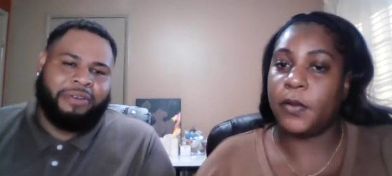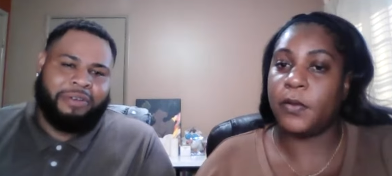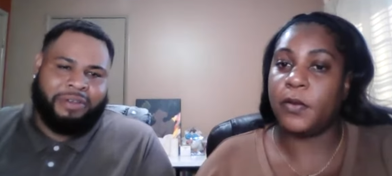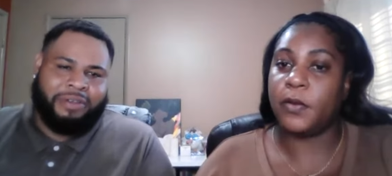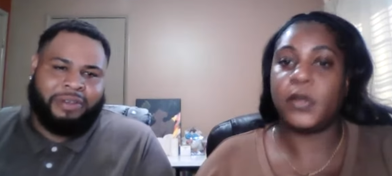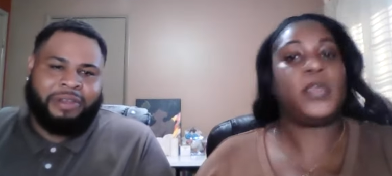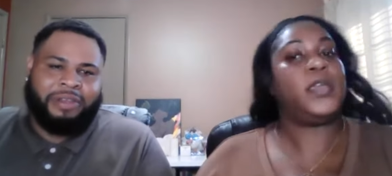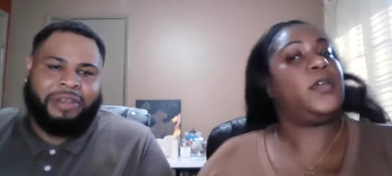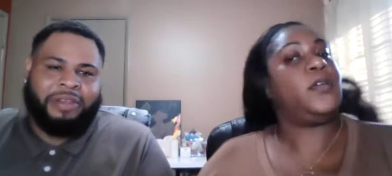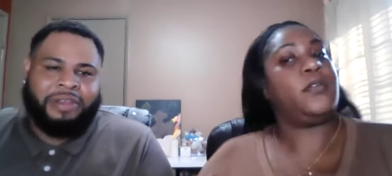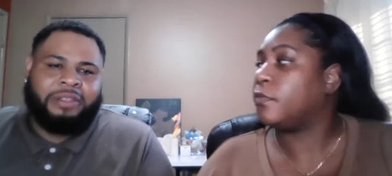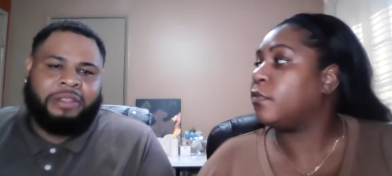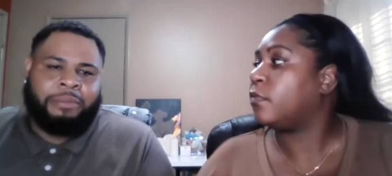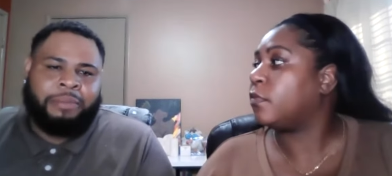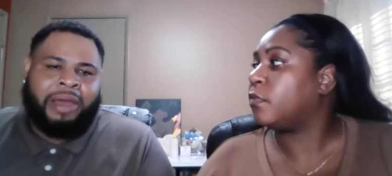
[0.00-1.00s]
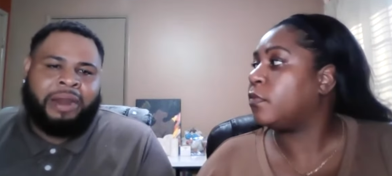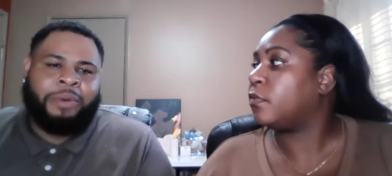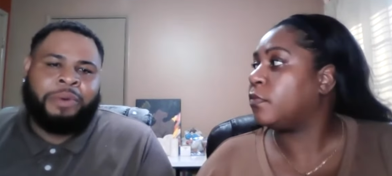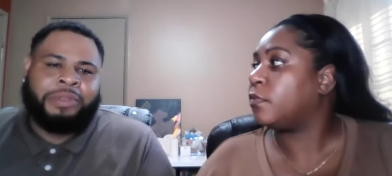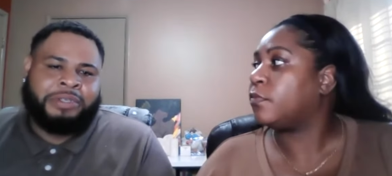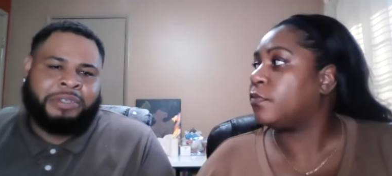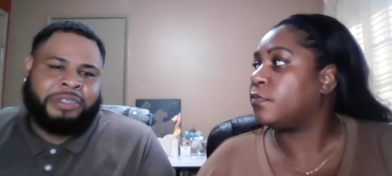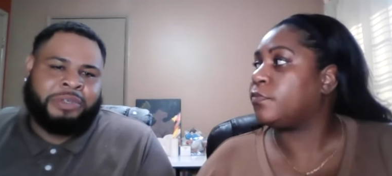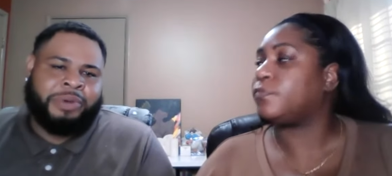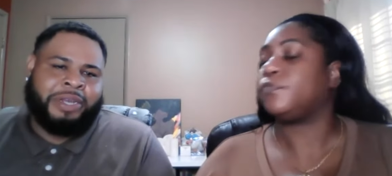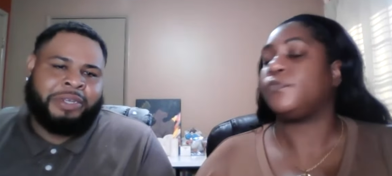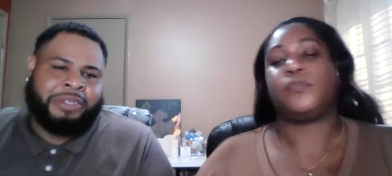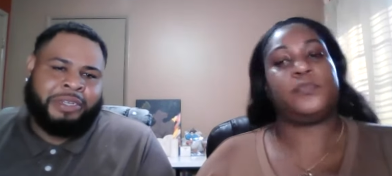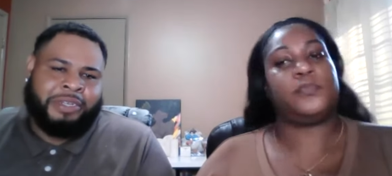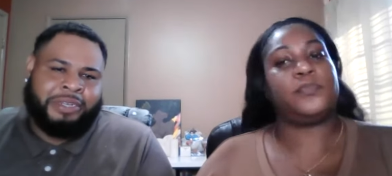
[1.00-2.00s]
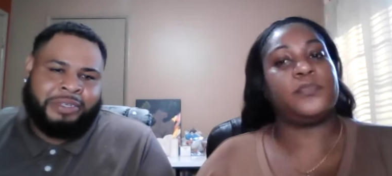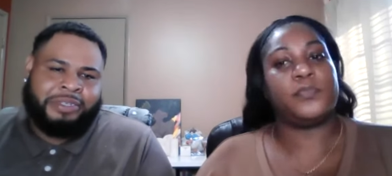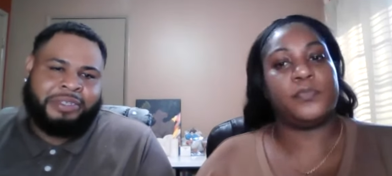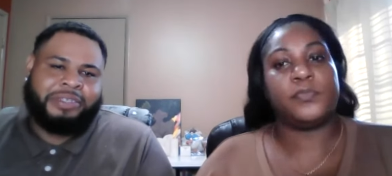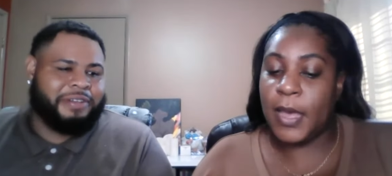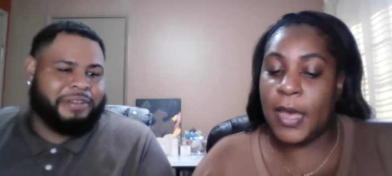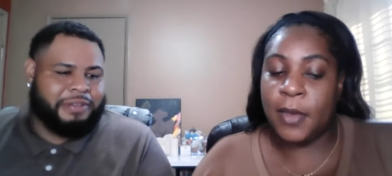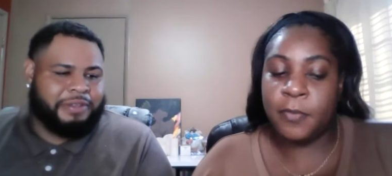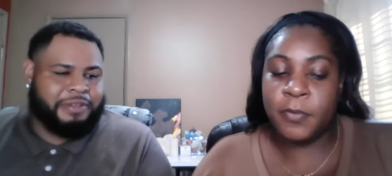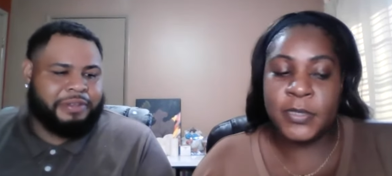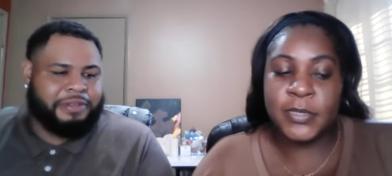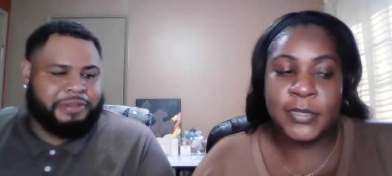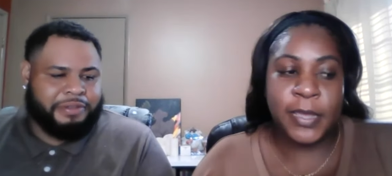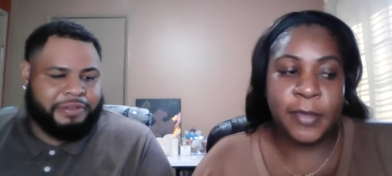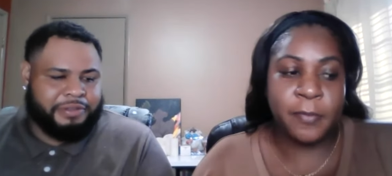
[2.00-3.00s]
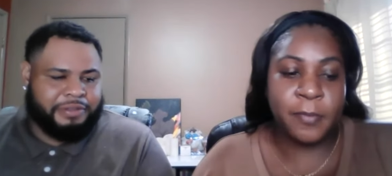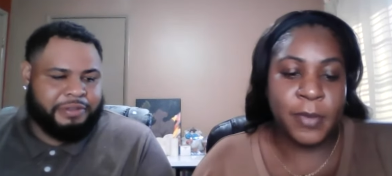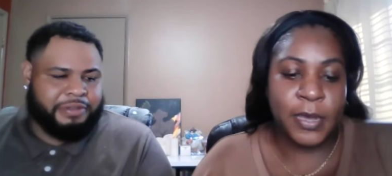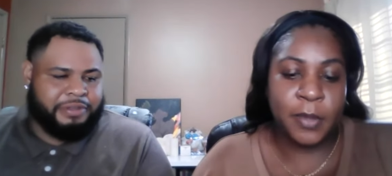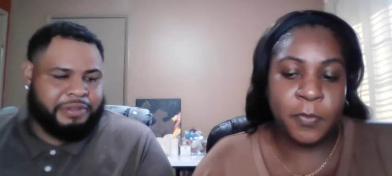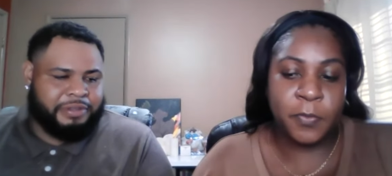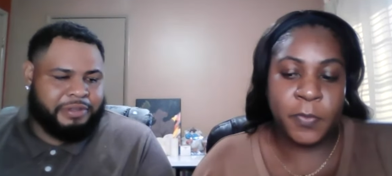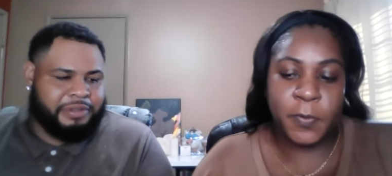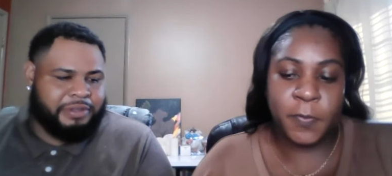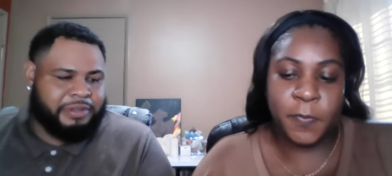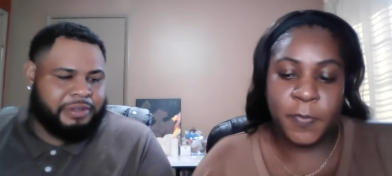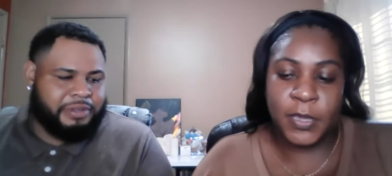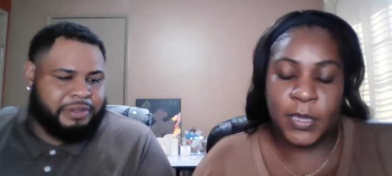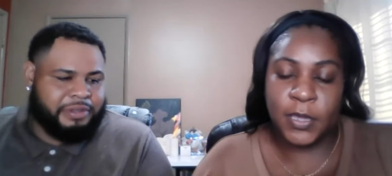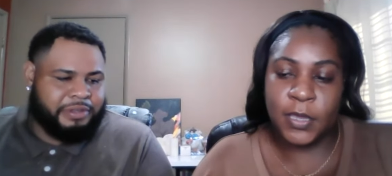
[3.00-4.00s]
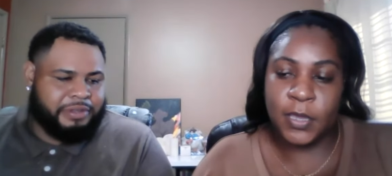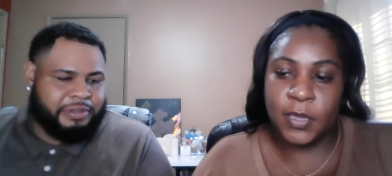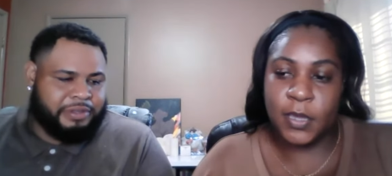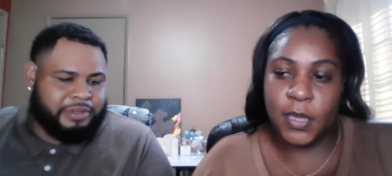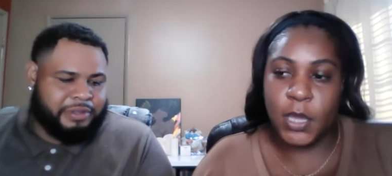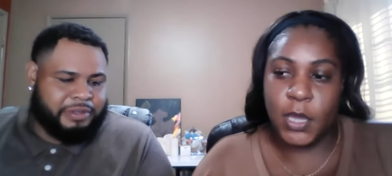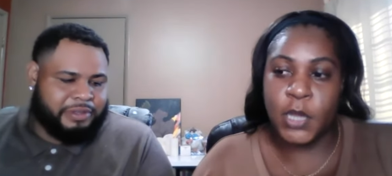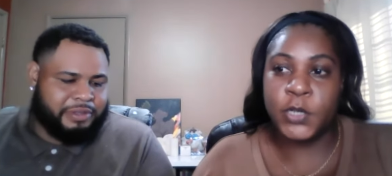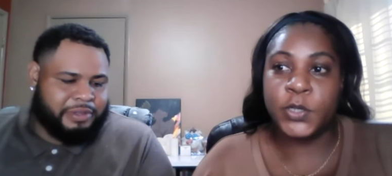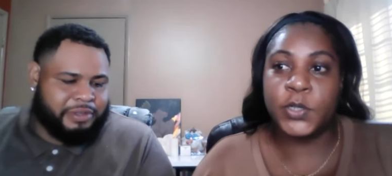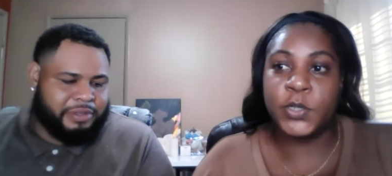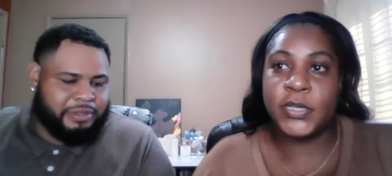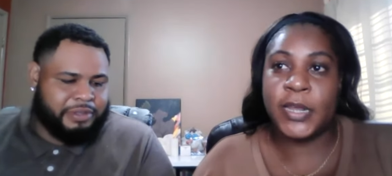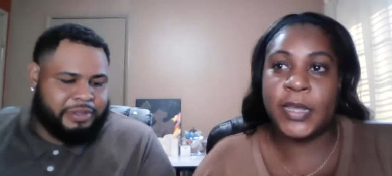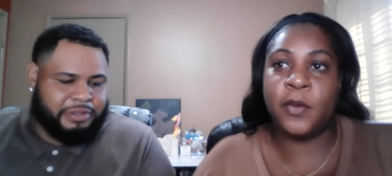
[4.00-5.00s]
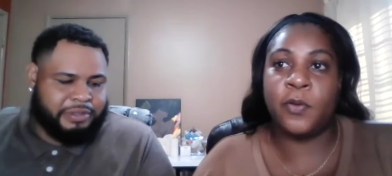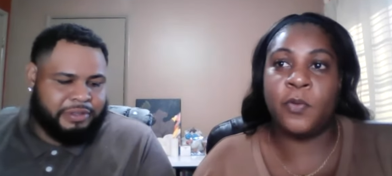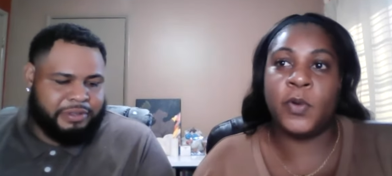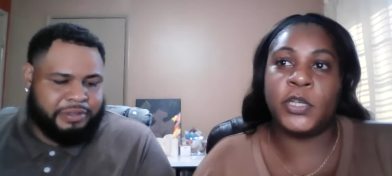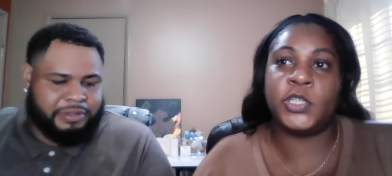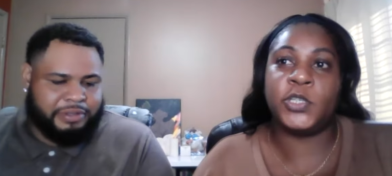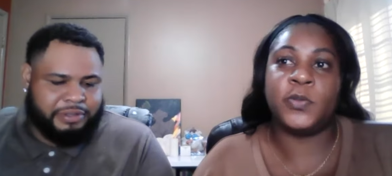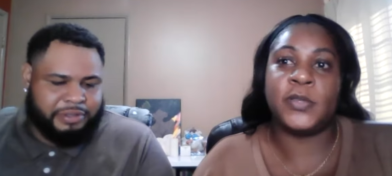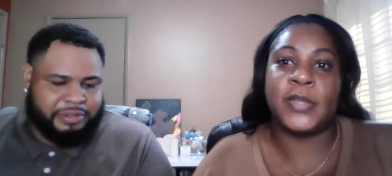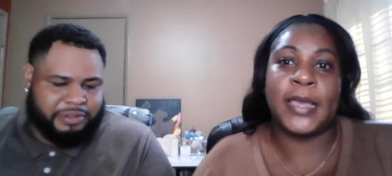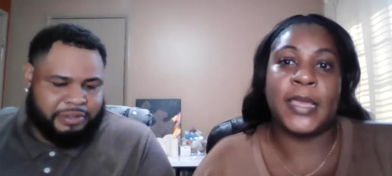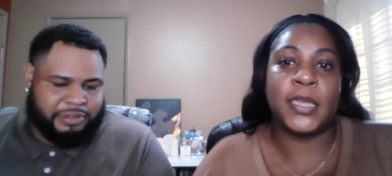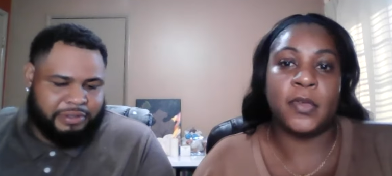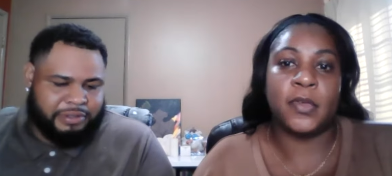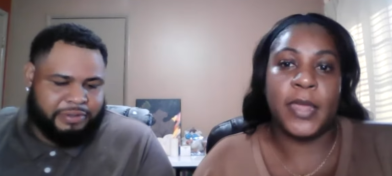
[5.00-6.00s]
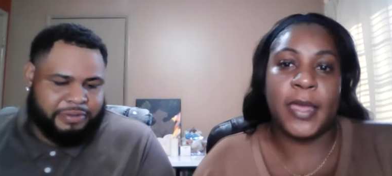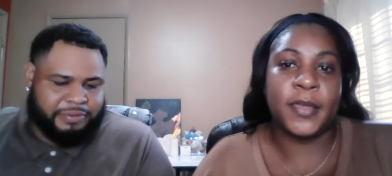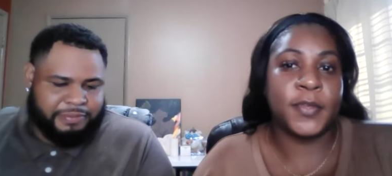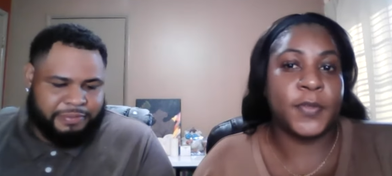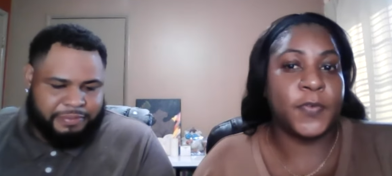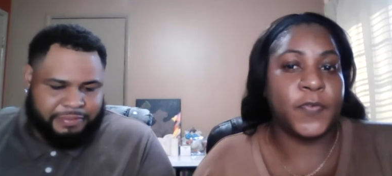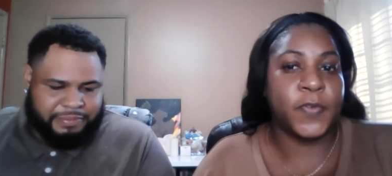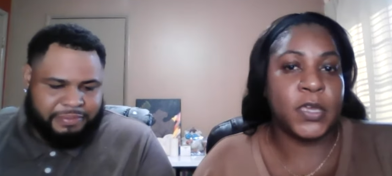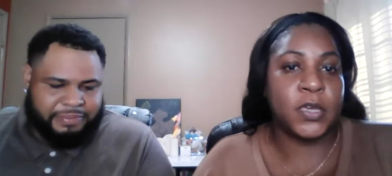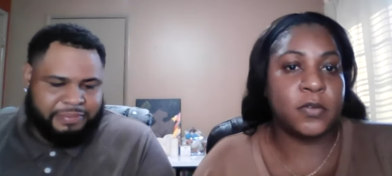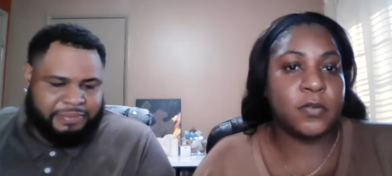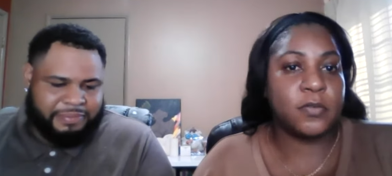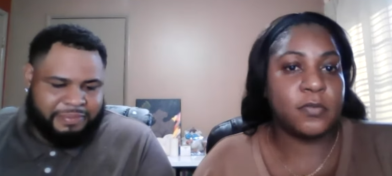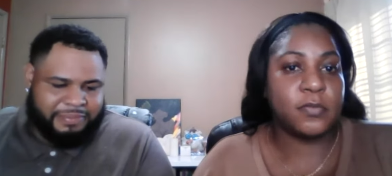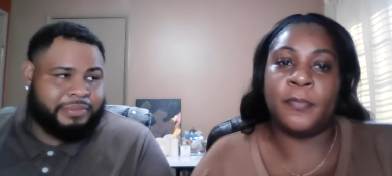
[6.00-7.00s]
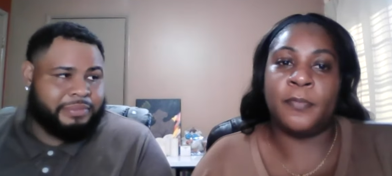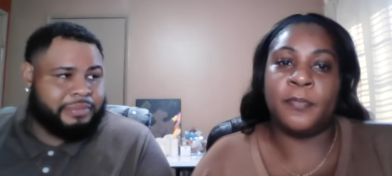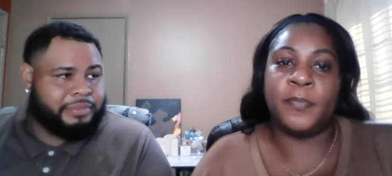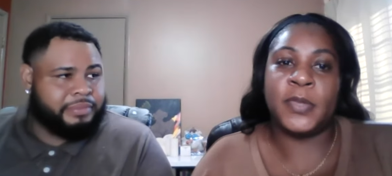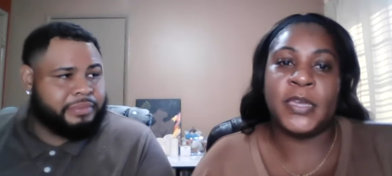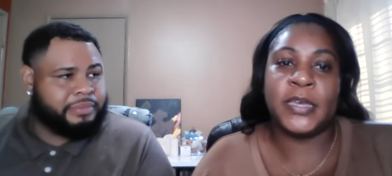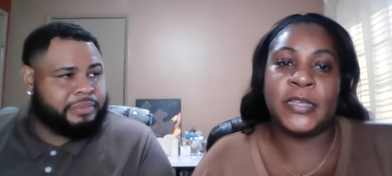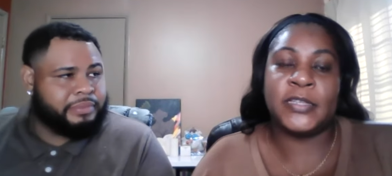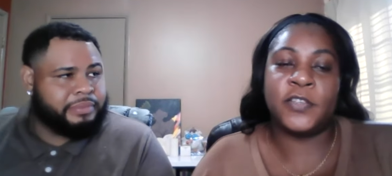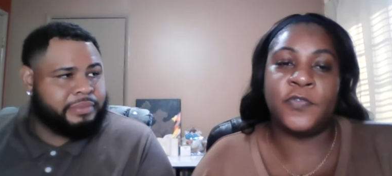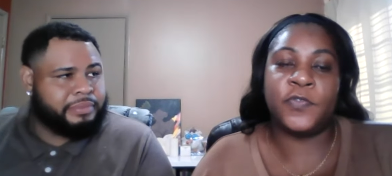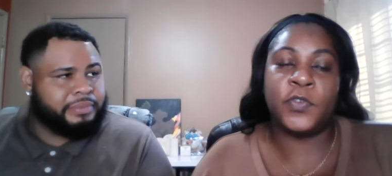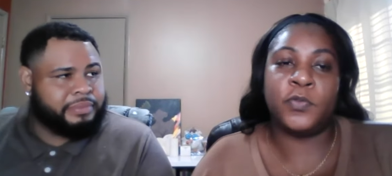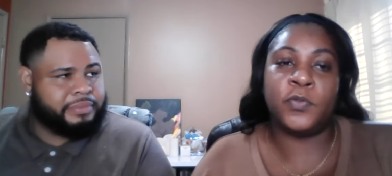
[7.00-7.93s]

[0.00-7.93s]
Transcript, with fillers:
Speaker 1: no
Speaker 2: matter what the situation is.
Speaker 1: I would say mine would be understand what you like and how you feel, because if you